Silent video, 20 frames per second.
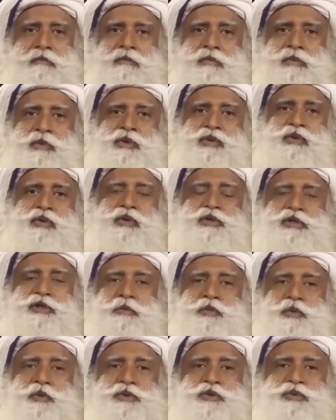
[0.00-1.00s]
You're
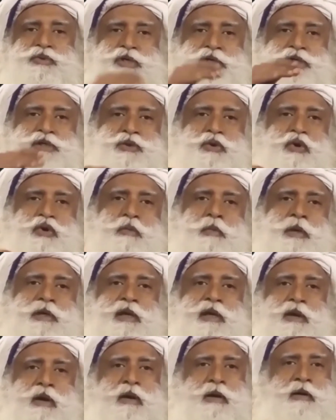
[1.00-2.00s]
supposed to just go by
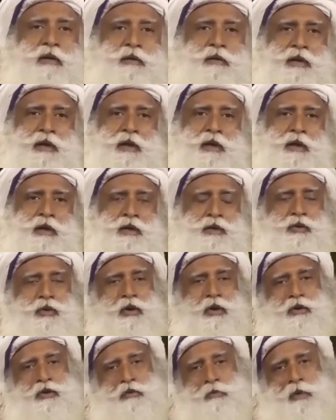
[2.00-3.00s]
the law.
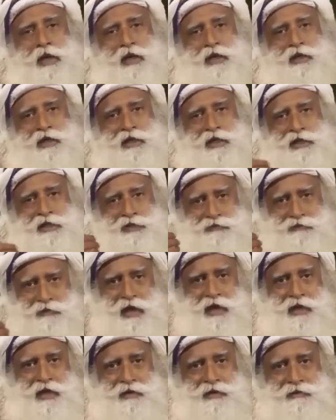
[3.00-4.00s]
Your humanity is
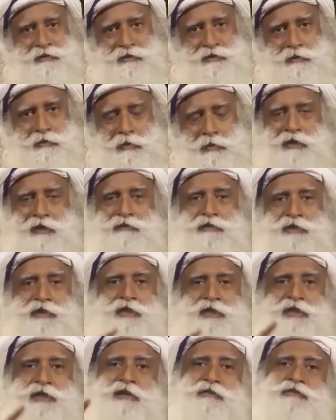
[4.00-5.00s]
fine, but within the